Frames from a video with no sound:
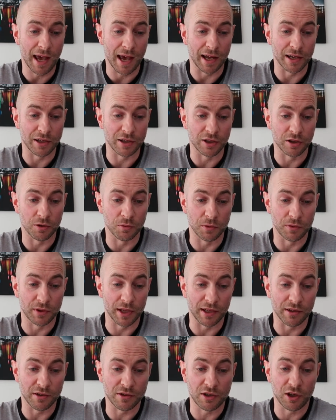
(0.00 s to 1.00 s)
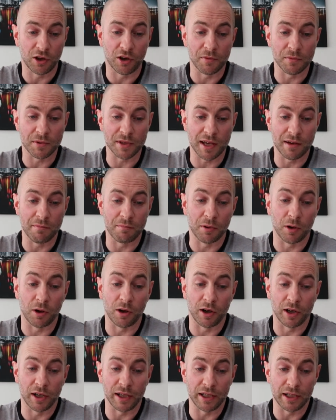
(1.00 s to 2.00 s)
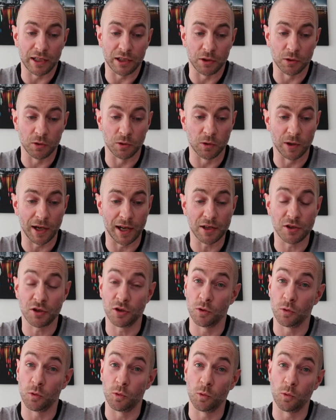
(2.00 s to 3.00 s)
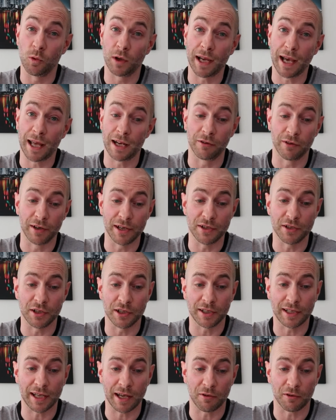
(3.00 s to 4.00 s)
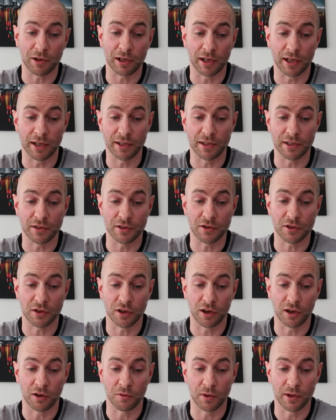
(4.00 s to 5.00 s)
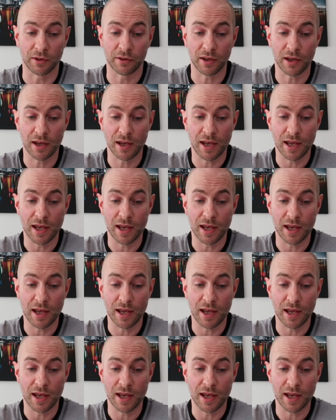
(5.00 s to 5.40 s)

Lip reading: and you would then times that by your actual calories that you calculated to start with,